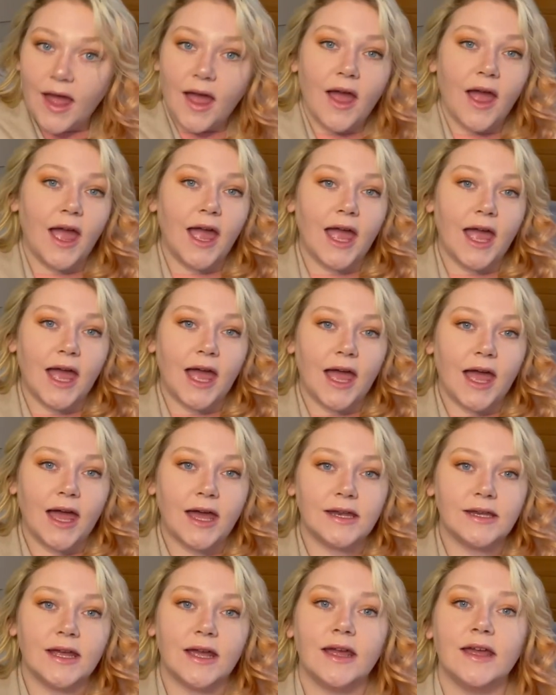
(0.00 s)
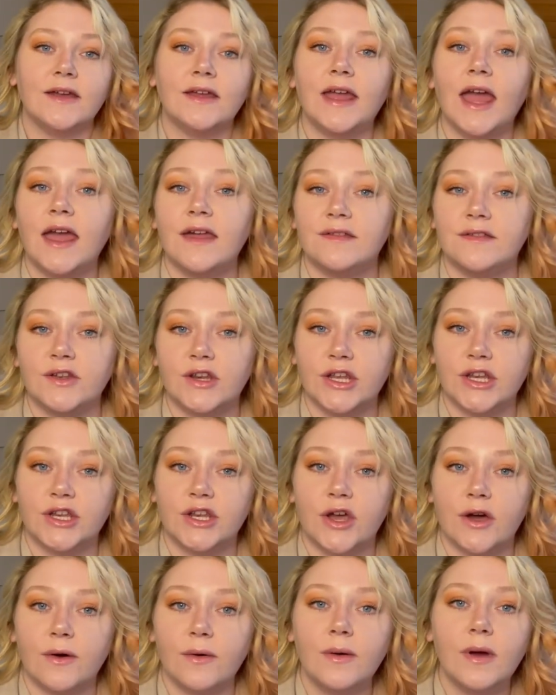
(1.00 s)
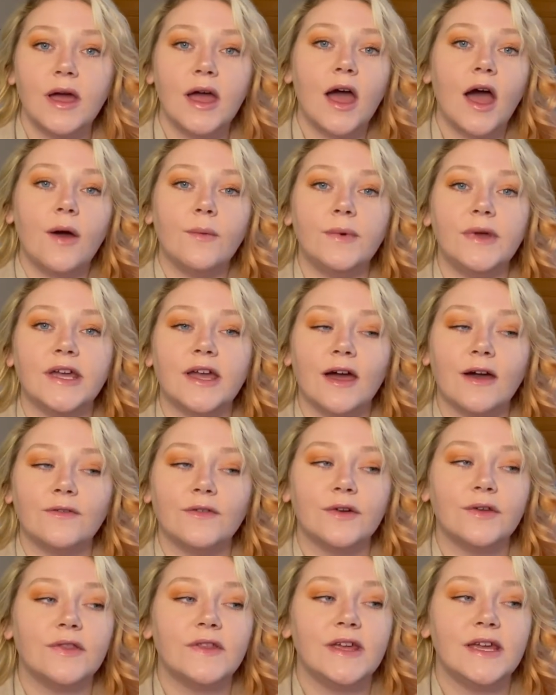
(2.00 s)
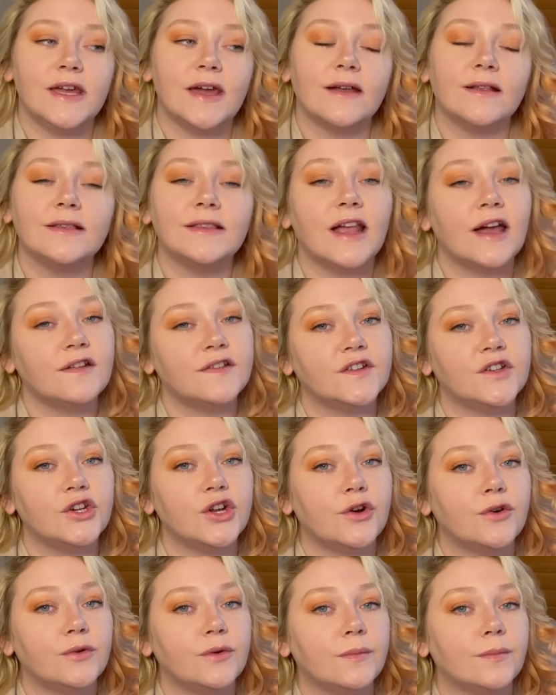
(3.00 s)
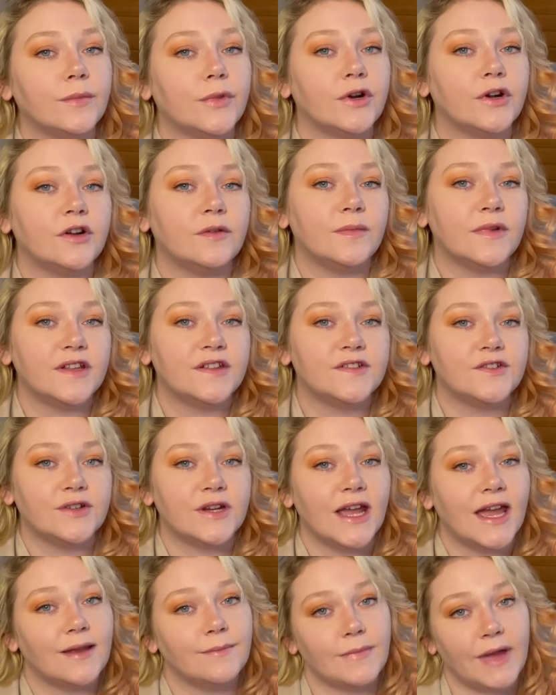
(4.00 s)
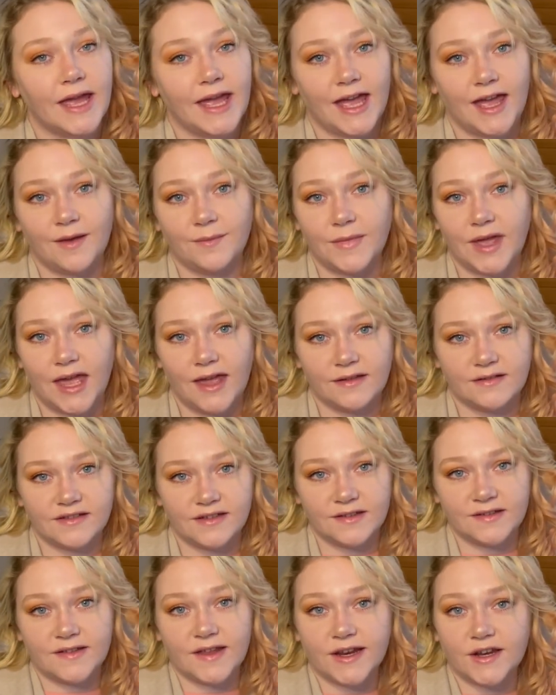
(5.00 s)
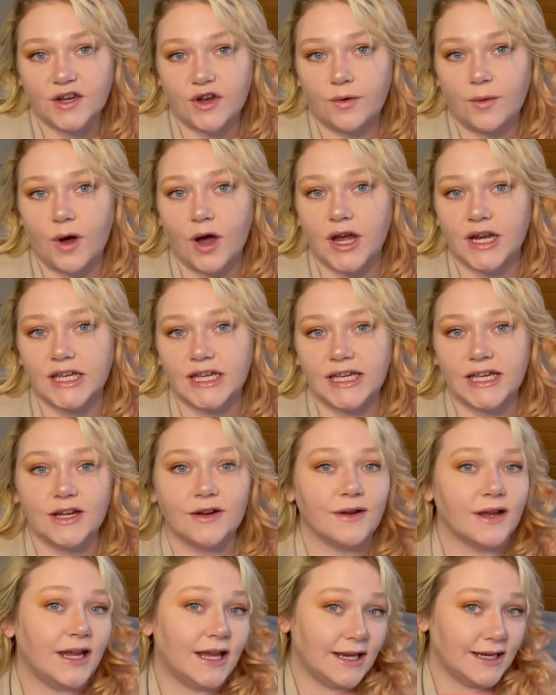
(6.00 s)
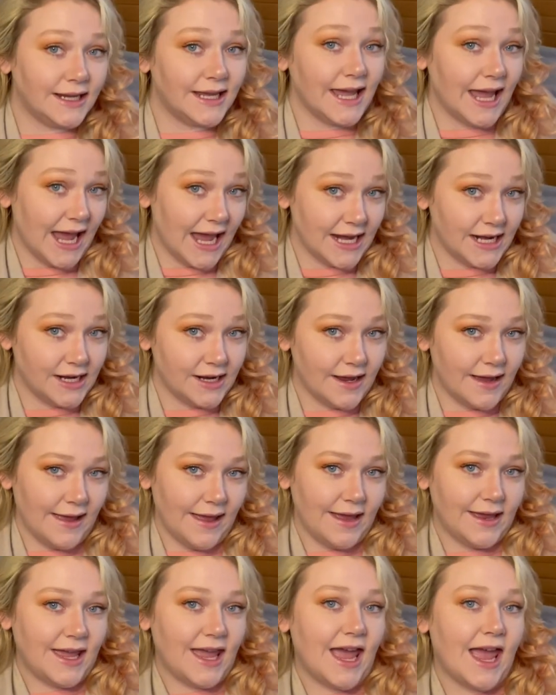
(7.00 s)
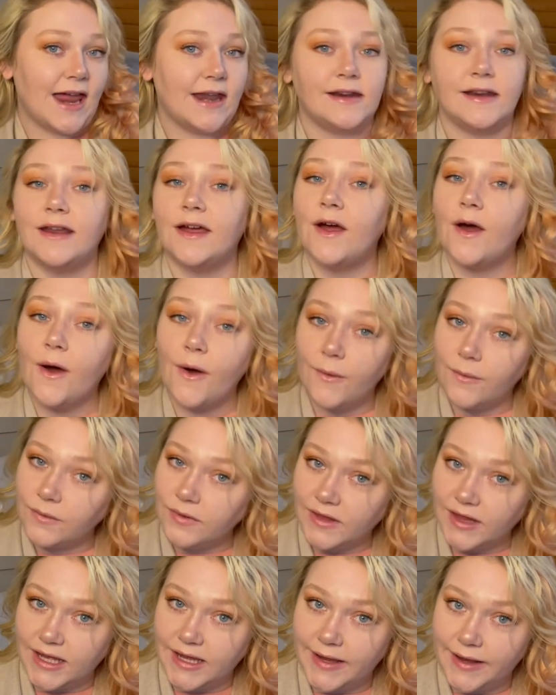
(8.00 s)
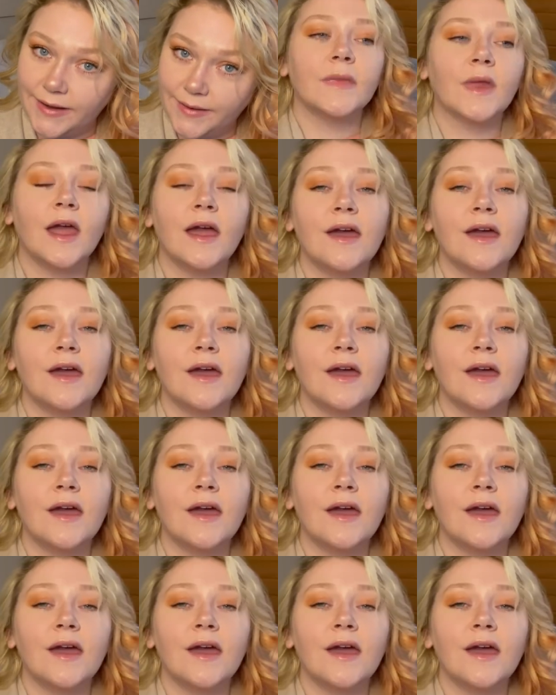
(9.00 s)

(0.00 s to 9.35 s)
And in case you didn't know, we cover the lesser known murder, mystery, and mayhem cases that go on here in Canada and Canada only.